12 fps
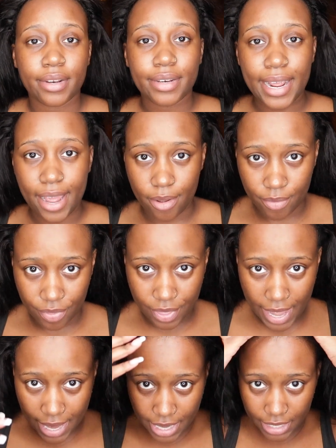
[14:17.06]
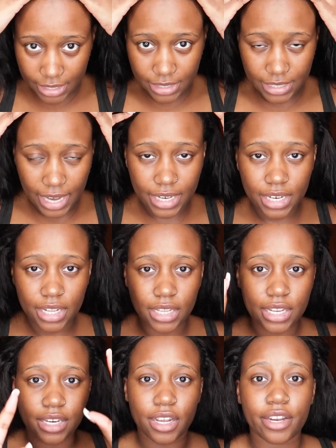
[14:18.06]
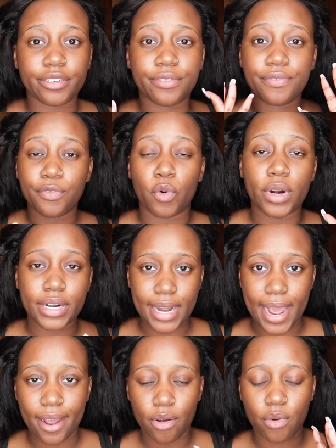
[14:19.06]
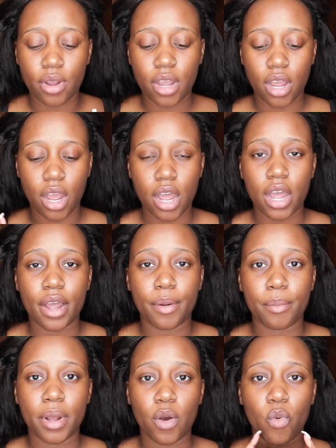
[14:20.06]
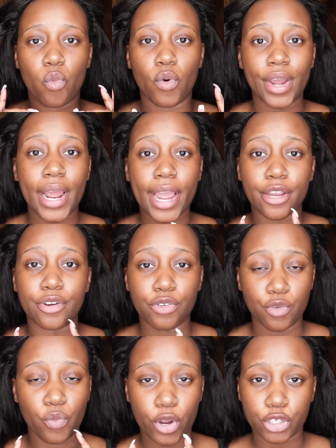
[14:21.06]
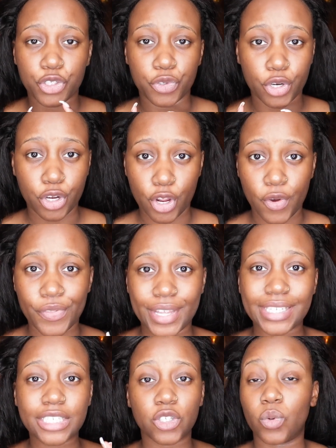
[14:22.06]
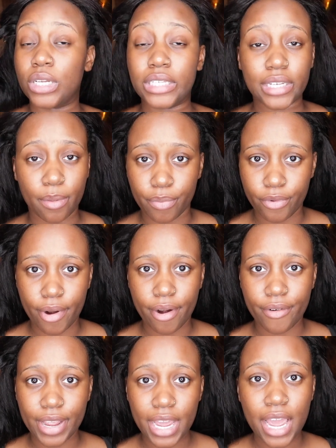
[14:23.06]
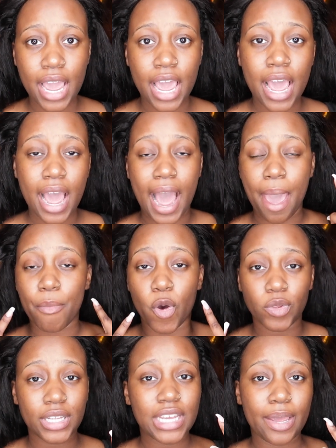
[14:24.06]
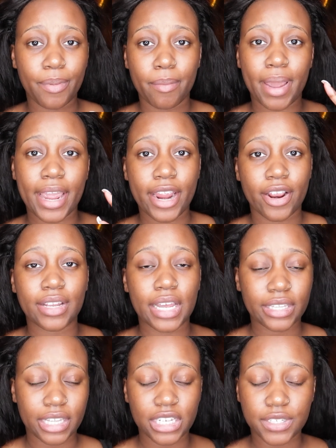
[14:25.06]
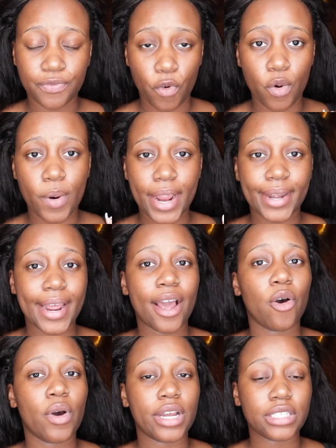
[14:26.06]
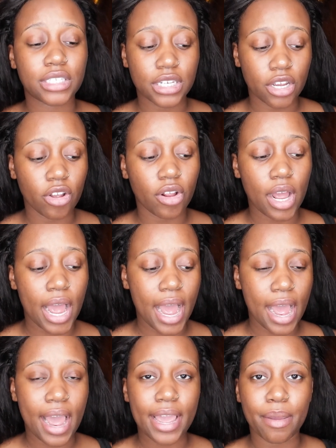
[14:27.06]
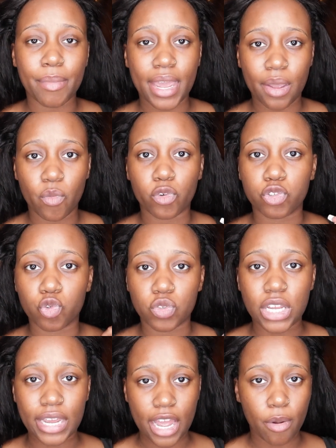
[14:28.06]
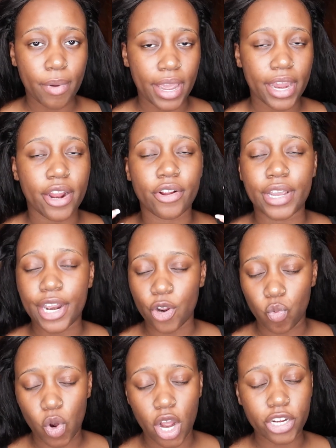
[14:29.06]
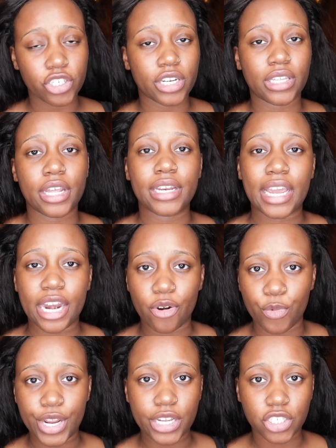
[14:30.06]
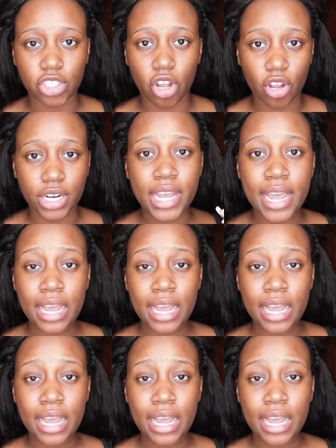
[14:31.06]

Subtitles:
Now, that is technically done for now. What I do want you to know, this is only temporary. I'm only keeping my hair like this for right now until I'm able to take out my hair, get it washed, and then get it reinstalled.